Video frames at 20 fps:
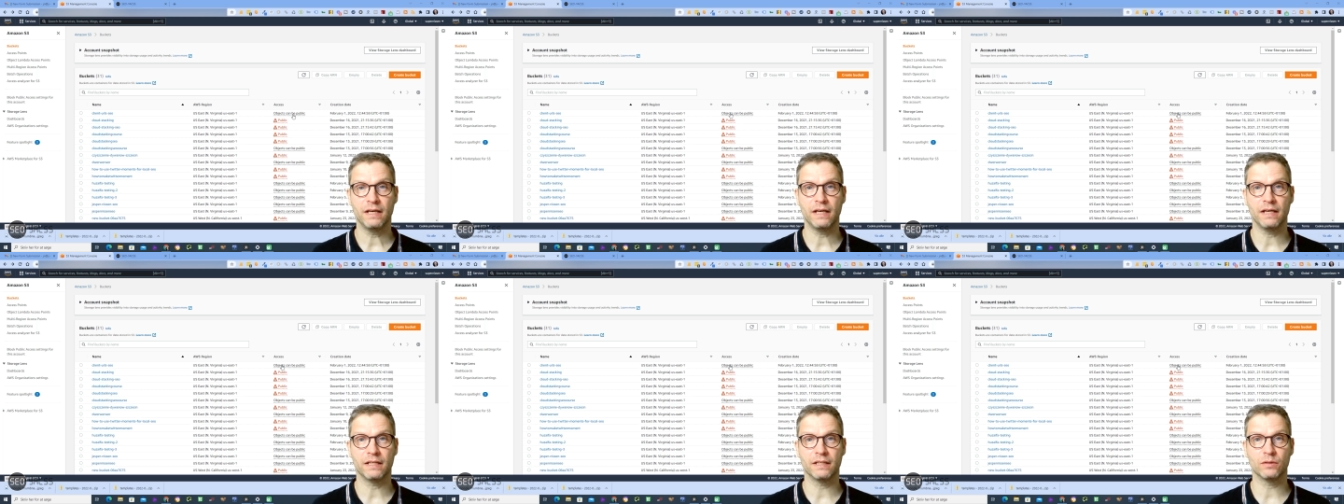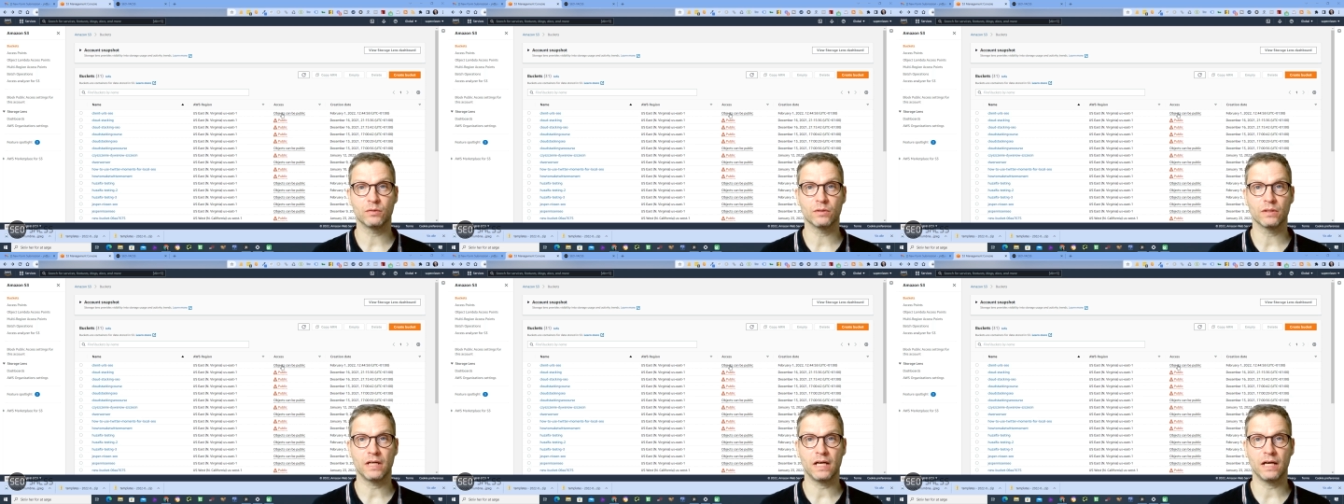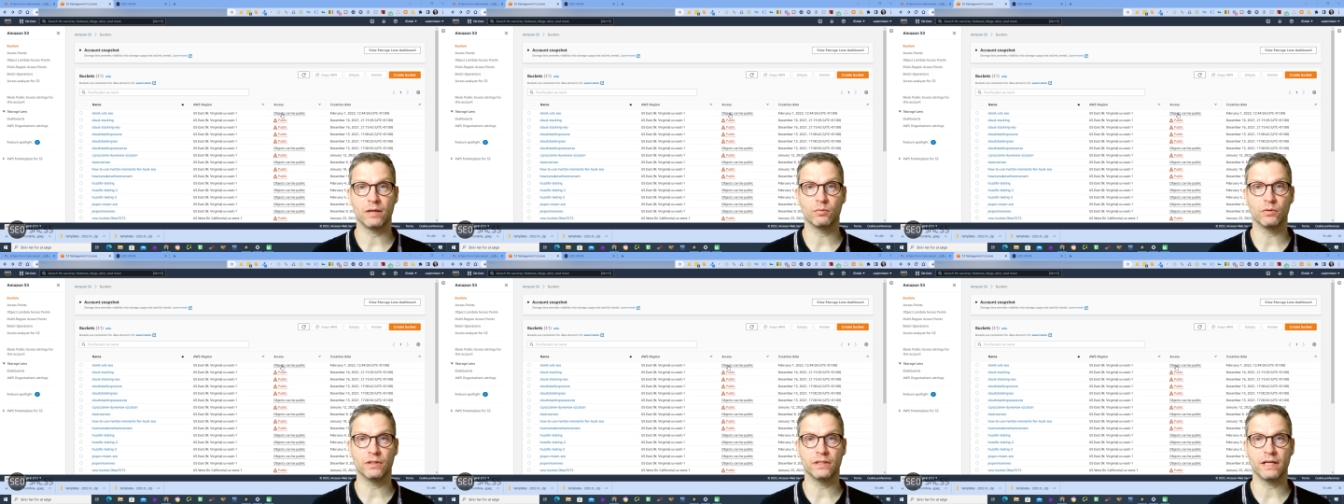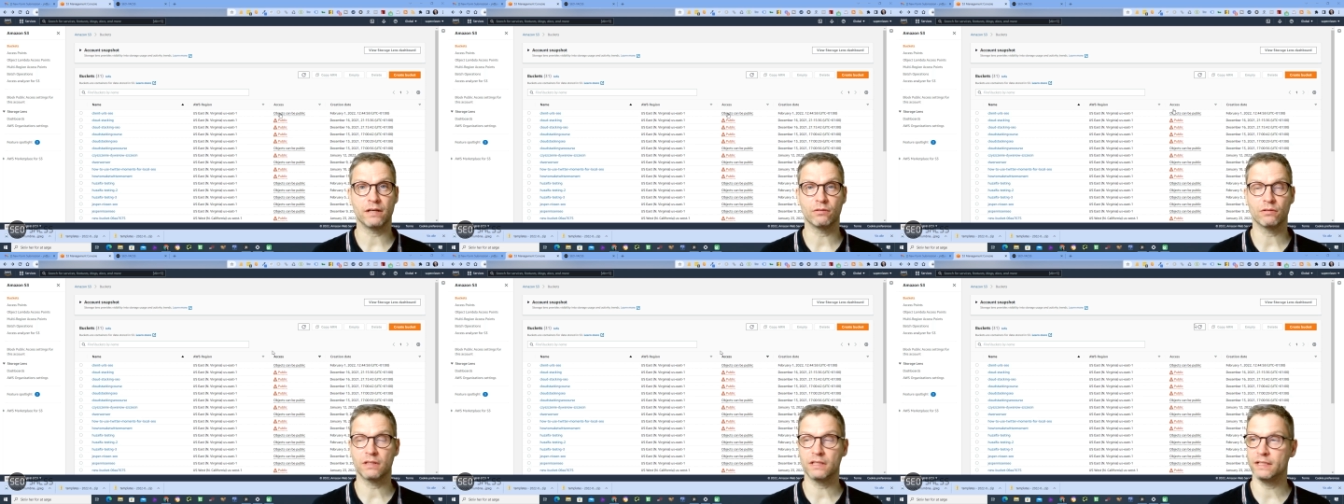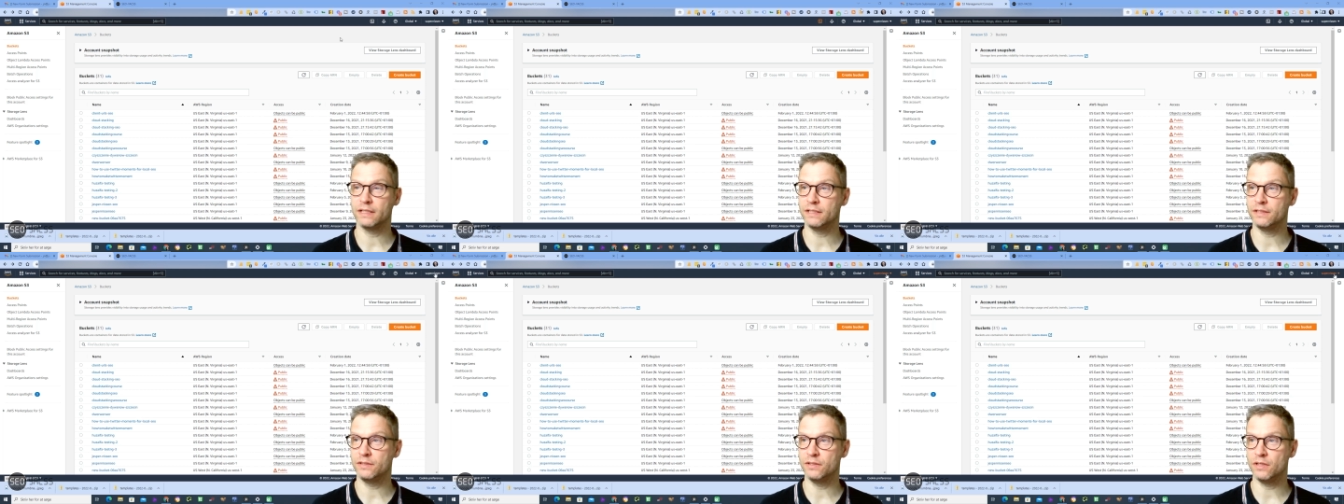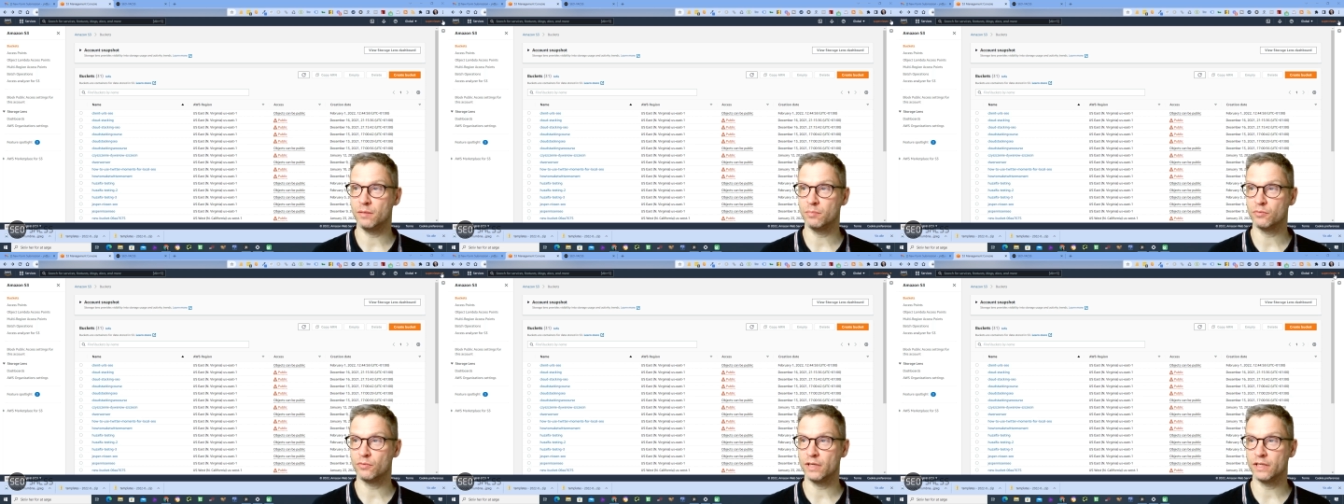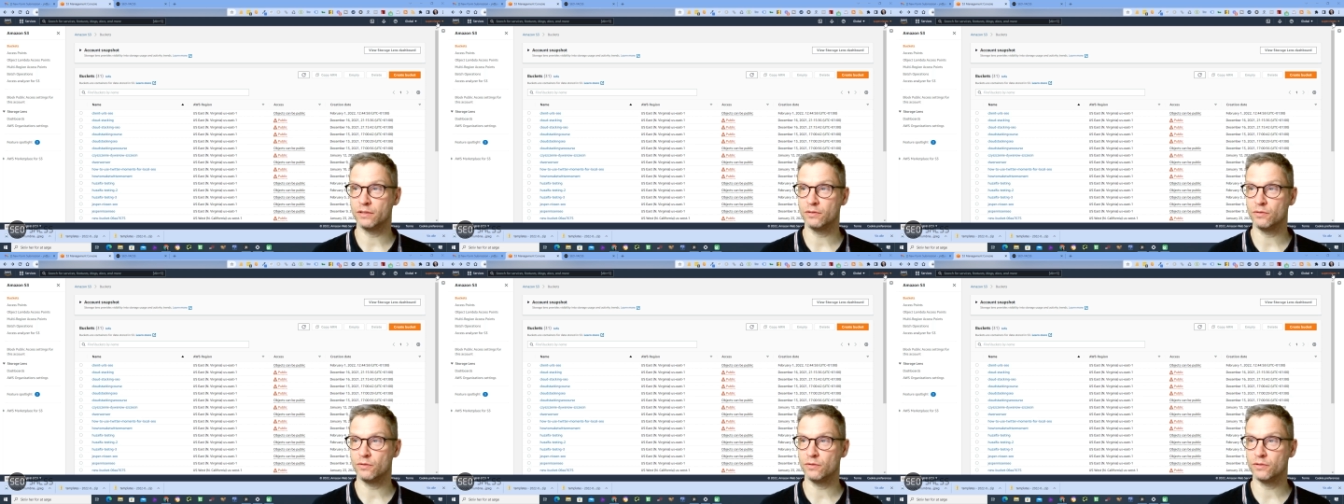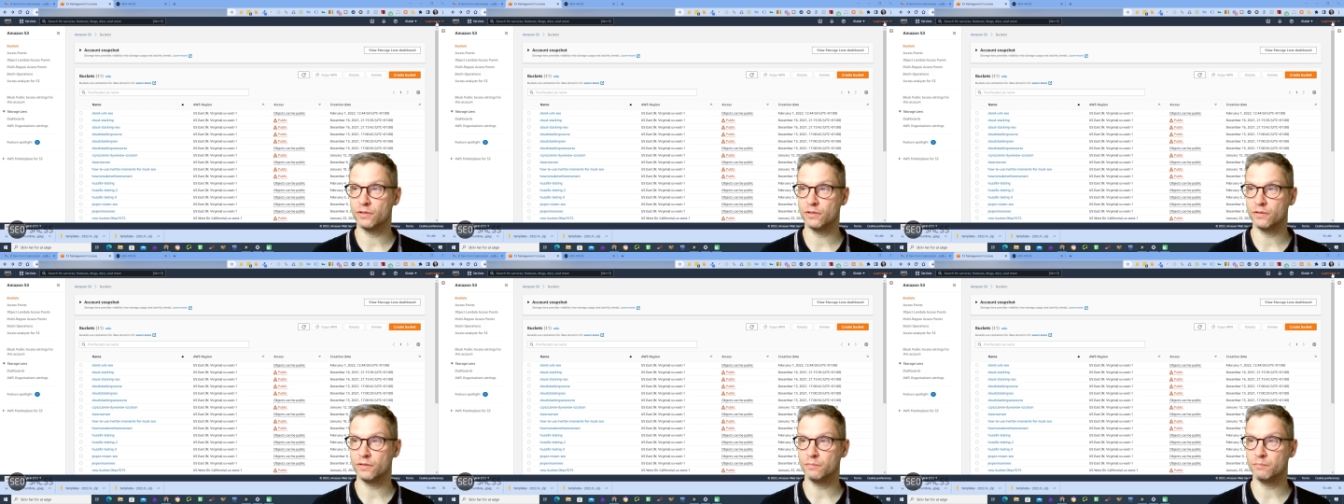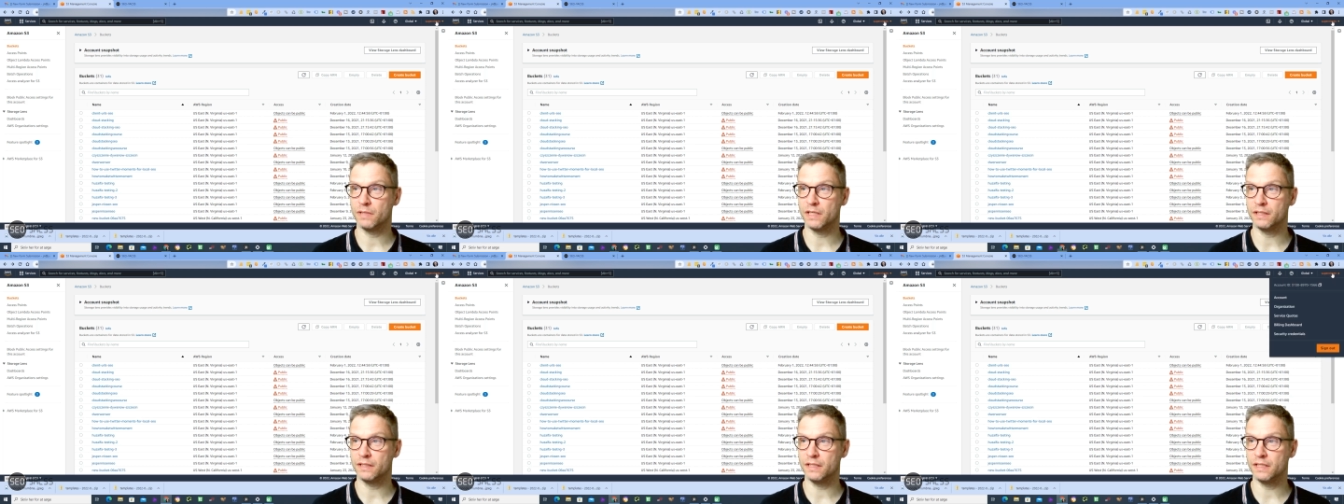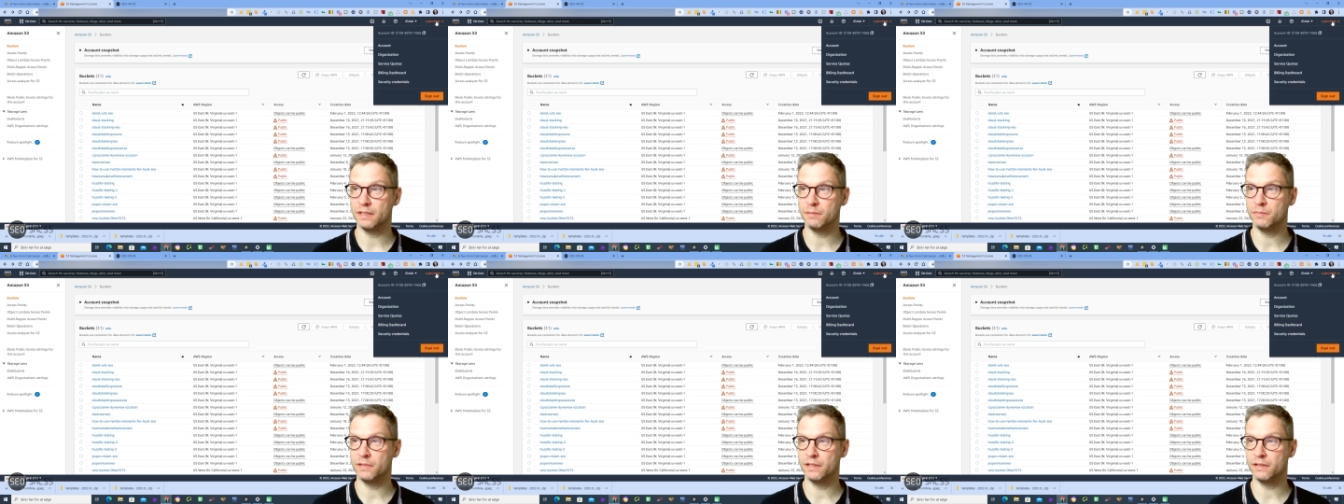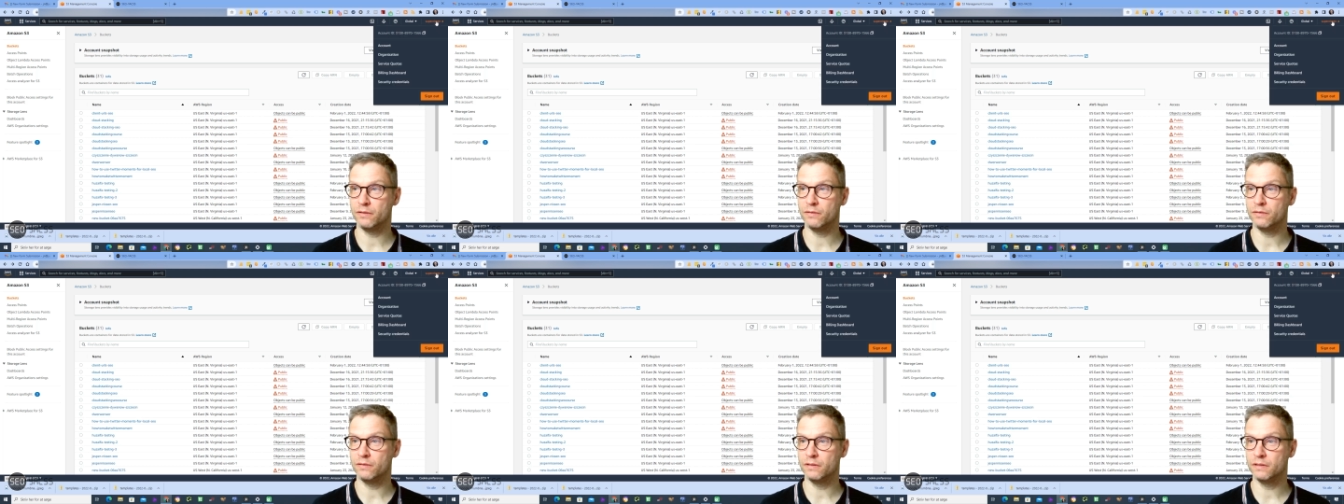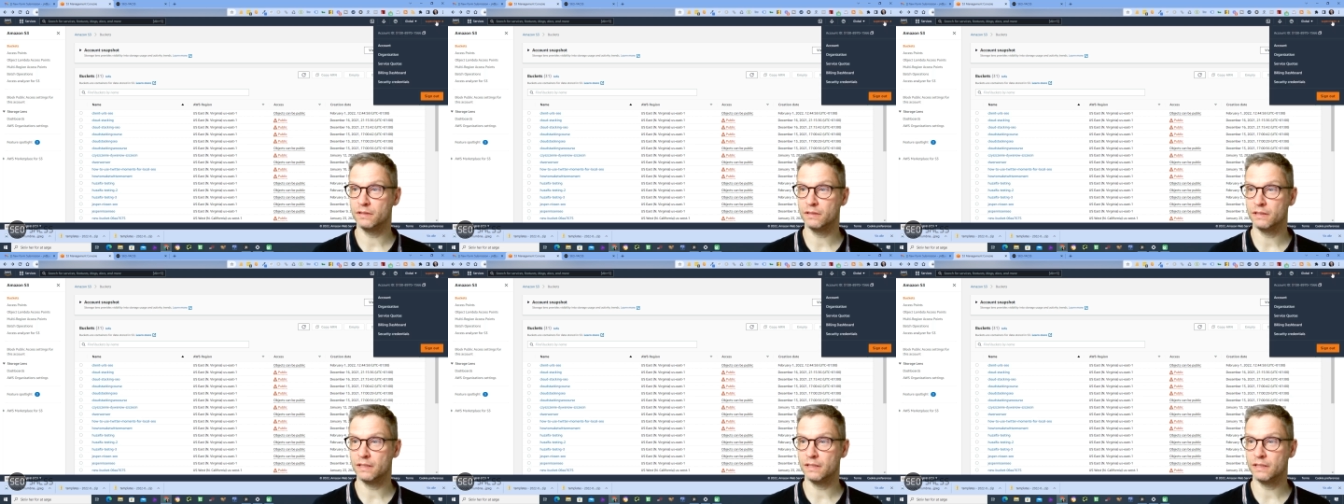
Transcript: and I will now click in the upper right corner on my name here